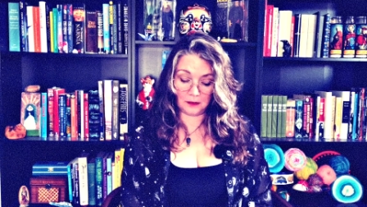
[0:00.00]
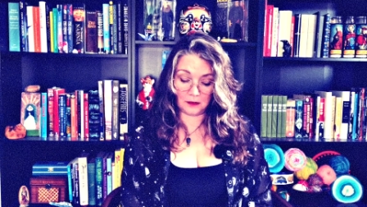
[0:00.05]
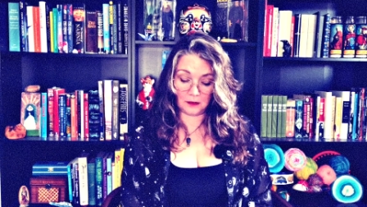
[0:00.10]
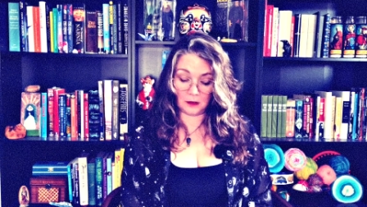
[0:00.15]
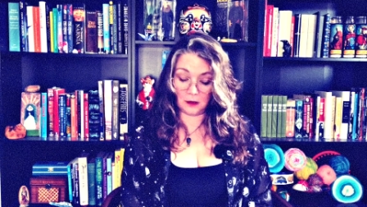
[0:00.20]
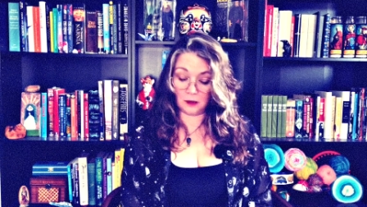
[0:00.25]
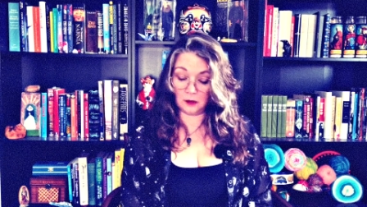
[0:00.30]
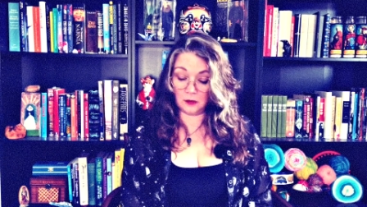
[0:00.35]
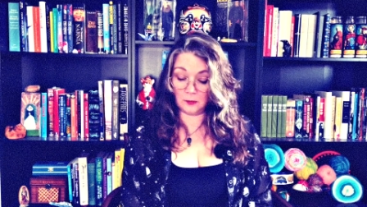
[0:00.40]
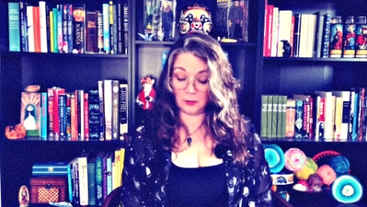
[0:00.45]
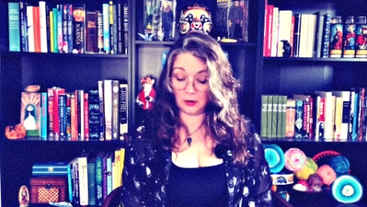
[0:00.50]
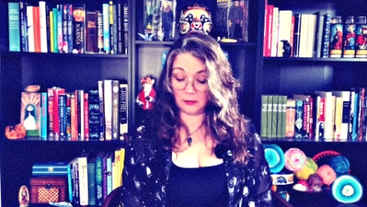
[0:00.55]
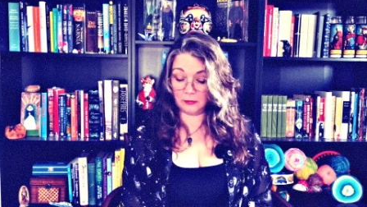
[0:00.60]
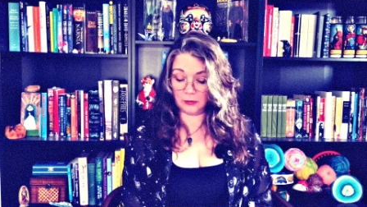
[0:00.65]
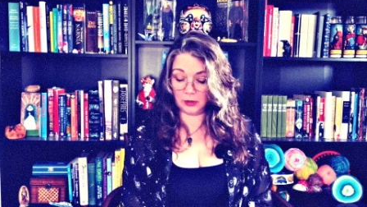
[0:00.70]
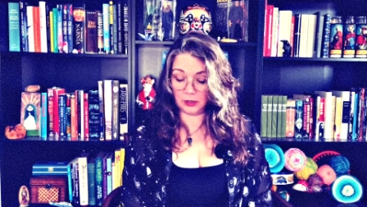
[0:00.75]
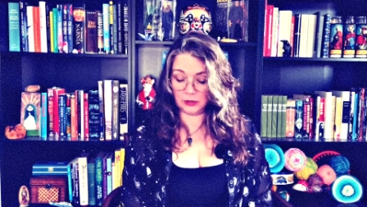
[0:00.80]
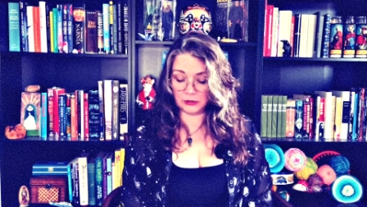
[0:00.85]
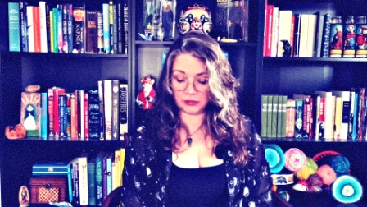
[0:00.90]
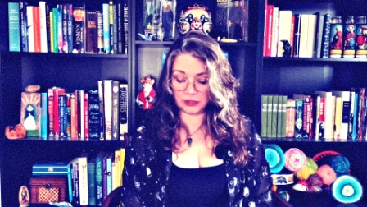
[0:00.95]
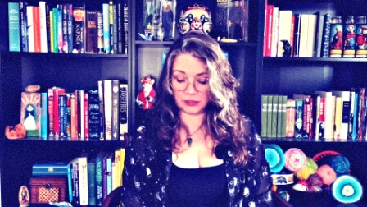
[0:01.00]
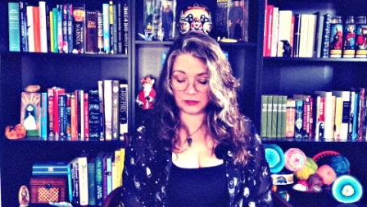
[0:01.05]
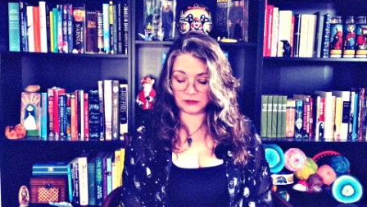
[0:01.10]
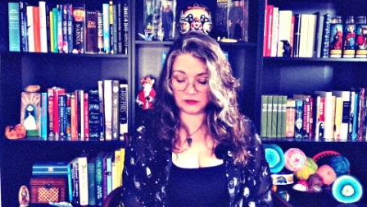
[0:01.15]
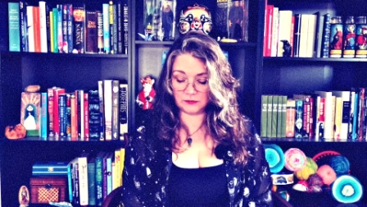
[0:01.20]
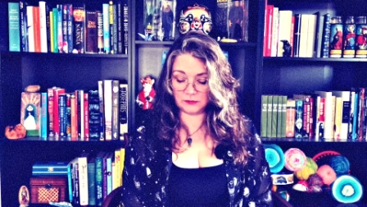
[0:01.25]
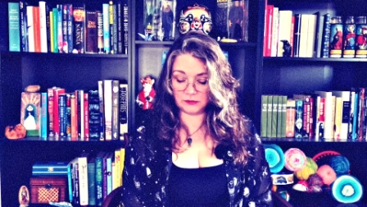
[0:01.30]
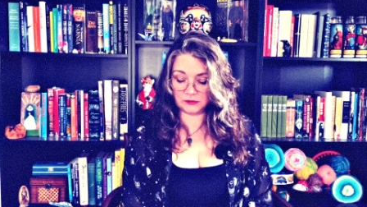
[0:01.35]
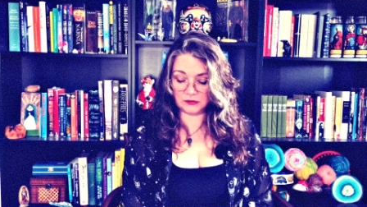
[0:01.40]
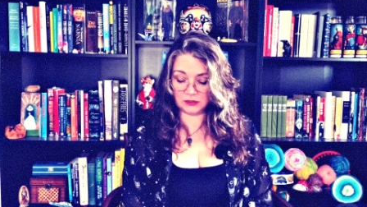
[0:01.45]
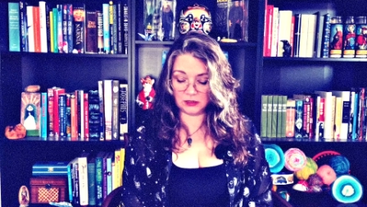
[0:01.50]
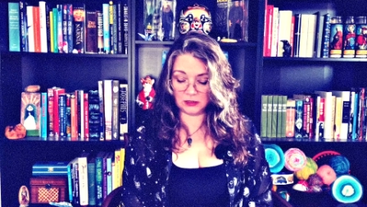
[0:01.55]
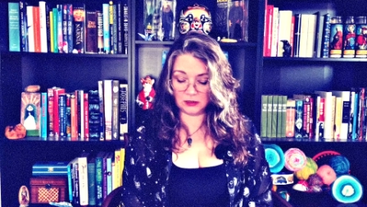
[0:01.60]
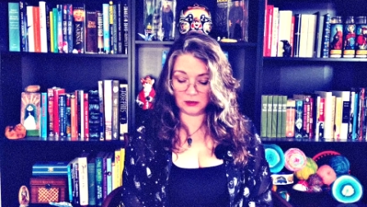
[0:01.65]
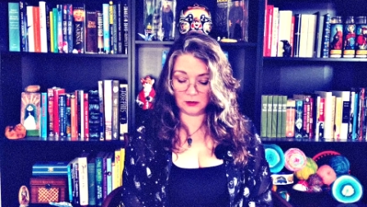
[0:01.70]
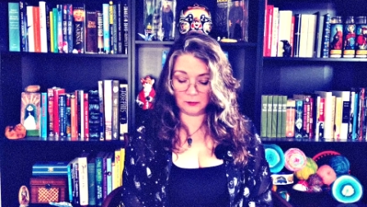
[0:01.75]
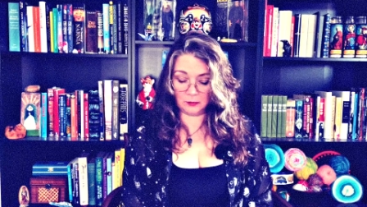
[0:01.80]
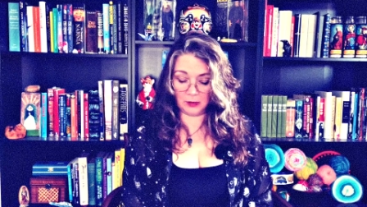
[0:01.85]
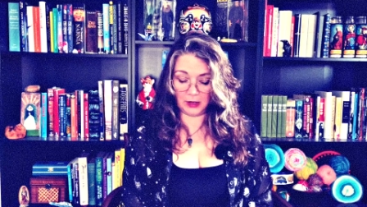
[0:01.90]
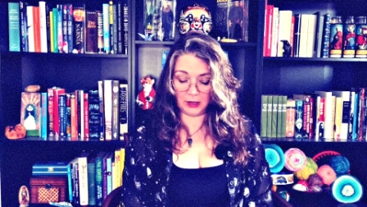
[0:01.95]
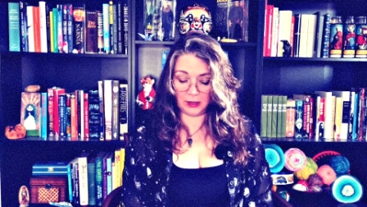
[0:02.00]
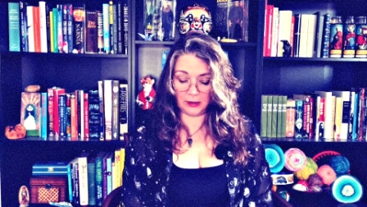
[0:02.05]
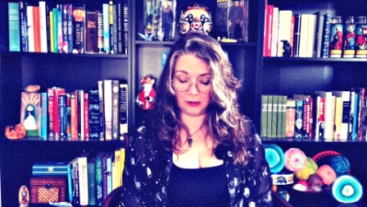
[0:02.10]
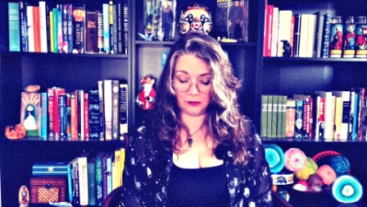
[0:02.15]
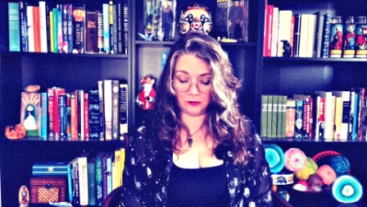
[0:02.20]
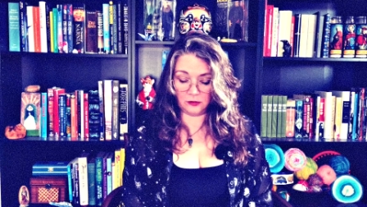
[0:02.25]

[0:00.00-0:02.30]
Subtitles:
All of my projects have been sitting in a pile